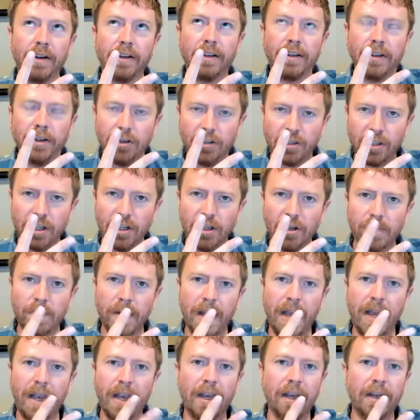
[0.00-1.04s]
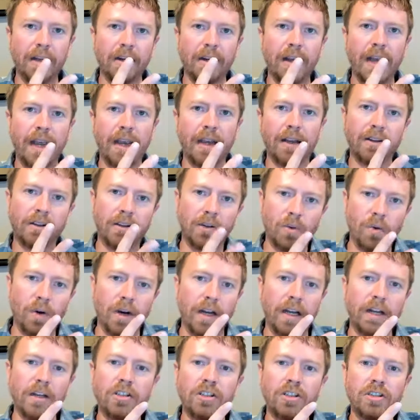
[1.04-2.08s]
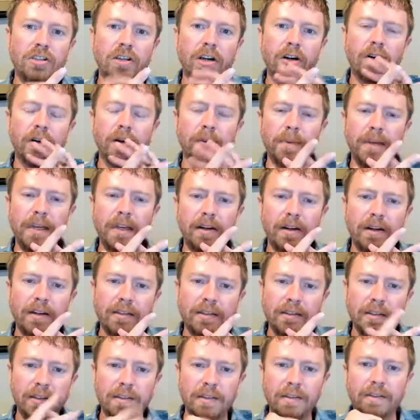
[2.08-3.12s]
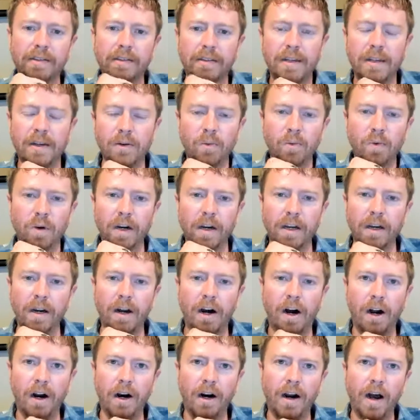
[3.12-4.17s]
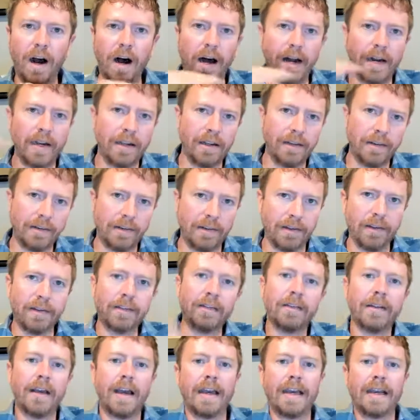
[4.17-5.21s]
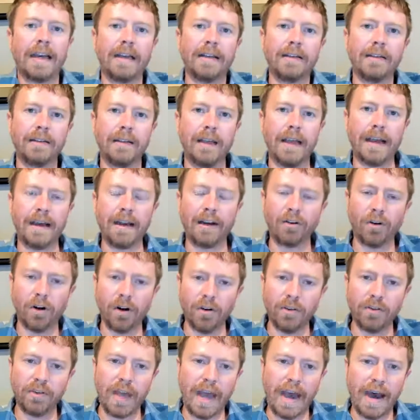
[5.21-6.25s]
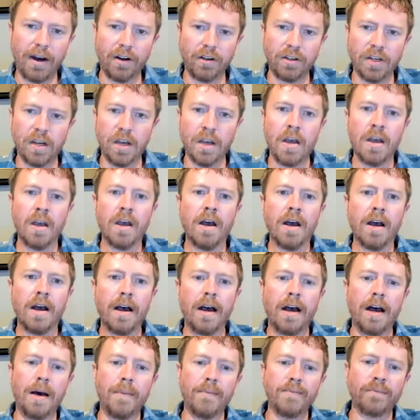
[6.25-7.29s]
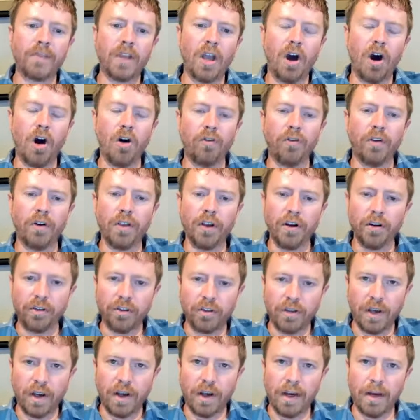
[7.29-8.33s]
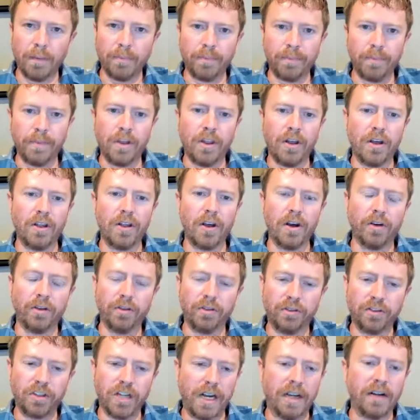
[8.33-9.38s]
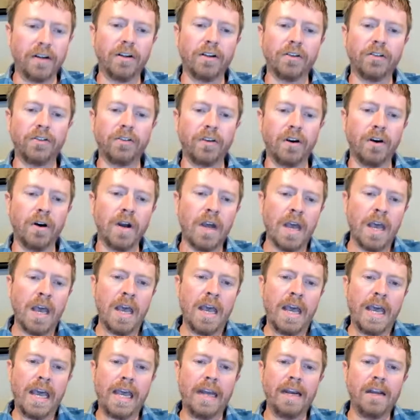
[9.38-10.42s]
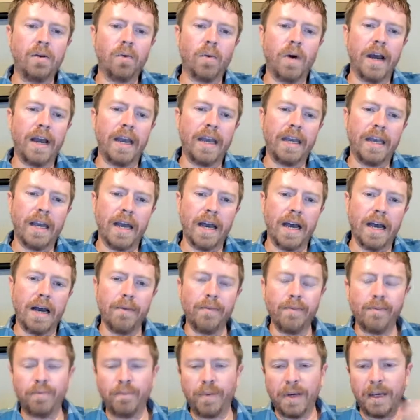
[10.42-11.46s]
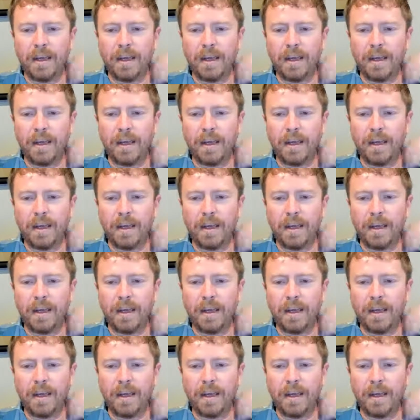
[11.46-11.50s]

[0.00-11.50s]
YouTube, and Twitch. So it'll be interesting to see what our audience looks like as that grows out over those channels. So anyway, and